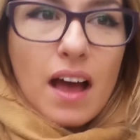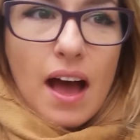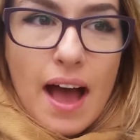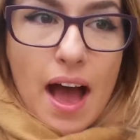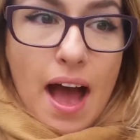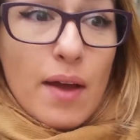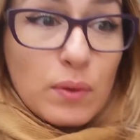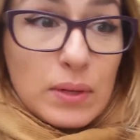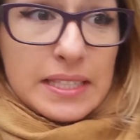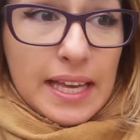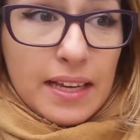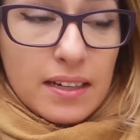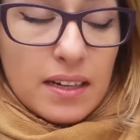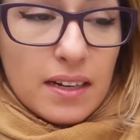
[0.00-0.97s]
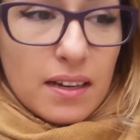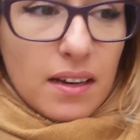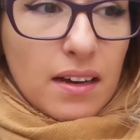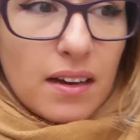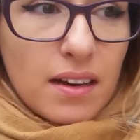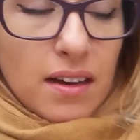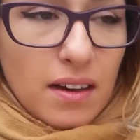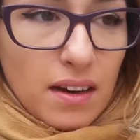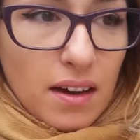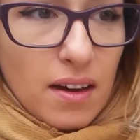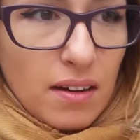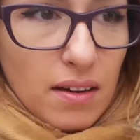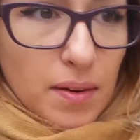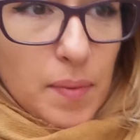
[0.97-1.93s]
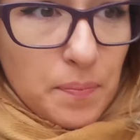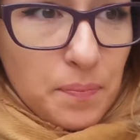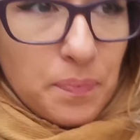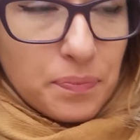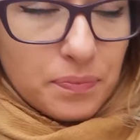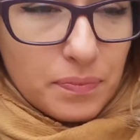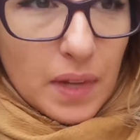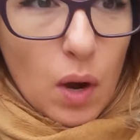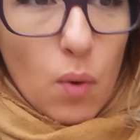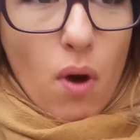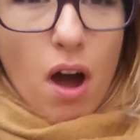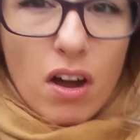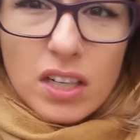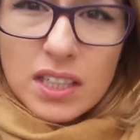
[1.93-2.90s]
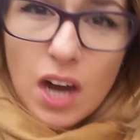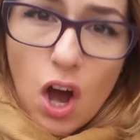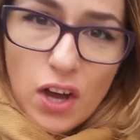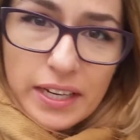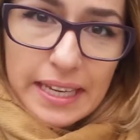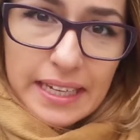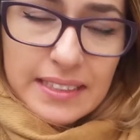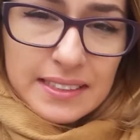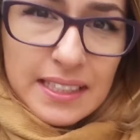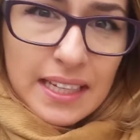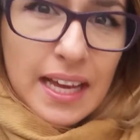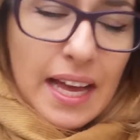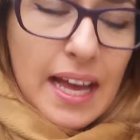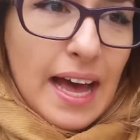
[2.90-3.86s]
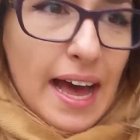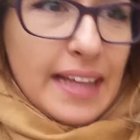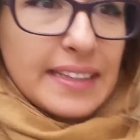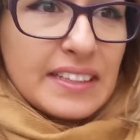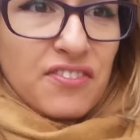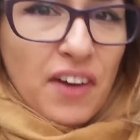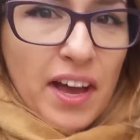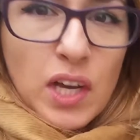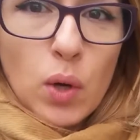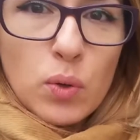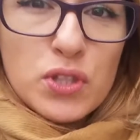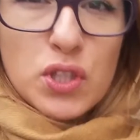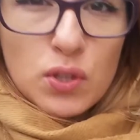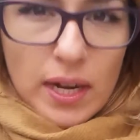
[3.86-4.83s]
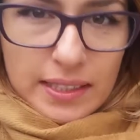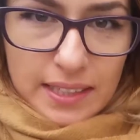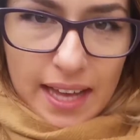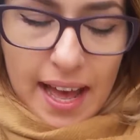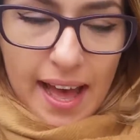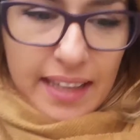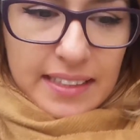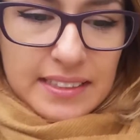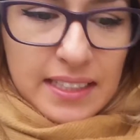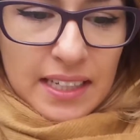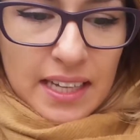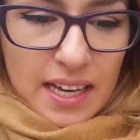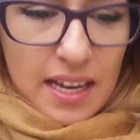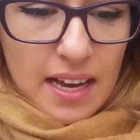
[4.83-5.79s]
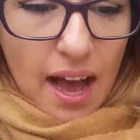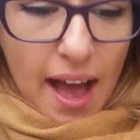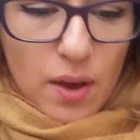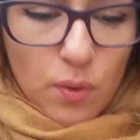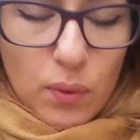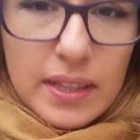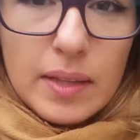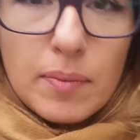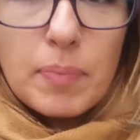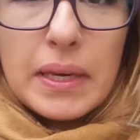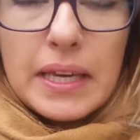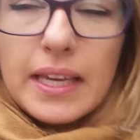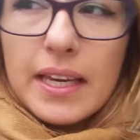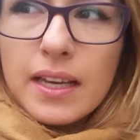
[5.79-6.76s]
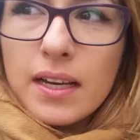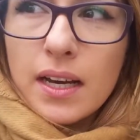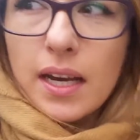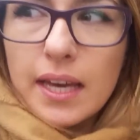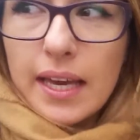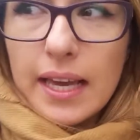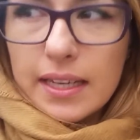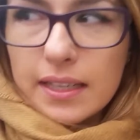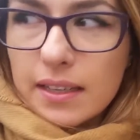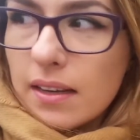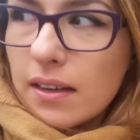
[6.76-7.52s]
I will take a walk on it, and if I go straight ahead I will be in